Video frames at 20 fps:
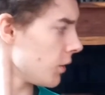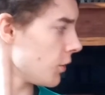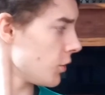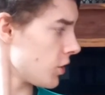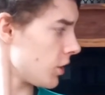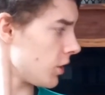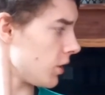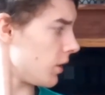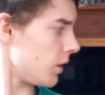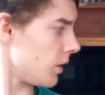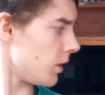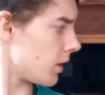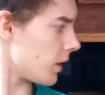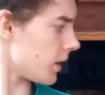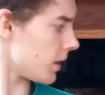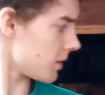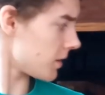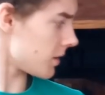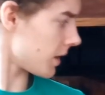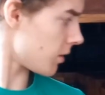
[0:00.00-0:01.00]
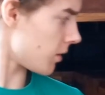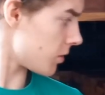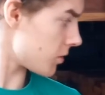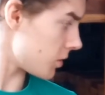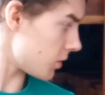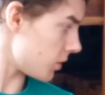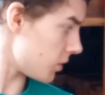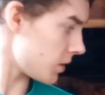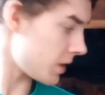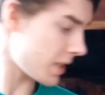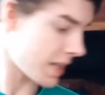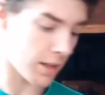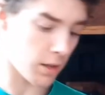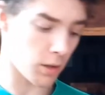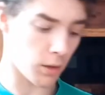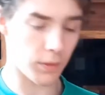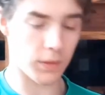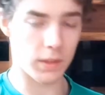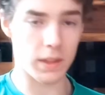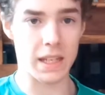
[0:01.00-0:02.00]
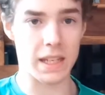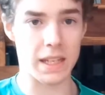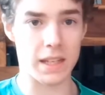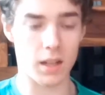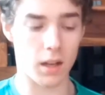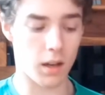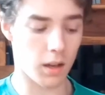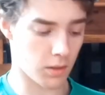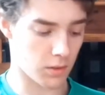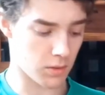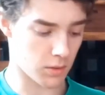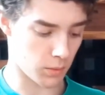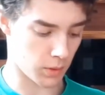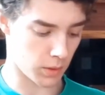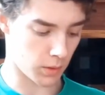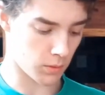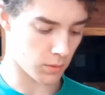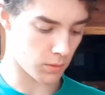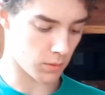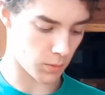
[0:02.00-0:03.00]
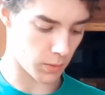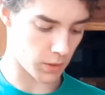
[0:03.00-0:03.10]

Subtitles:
I'll show you guys how to take off the castor wheels,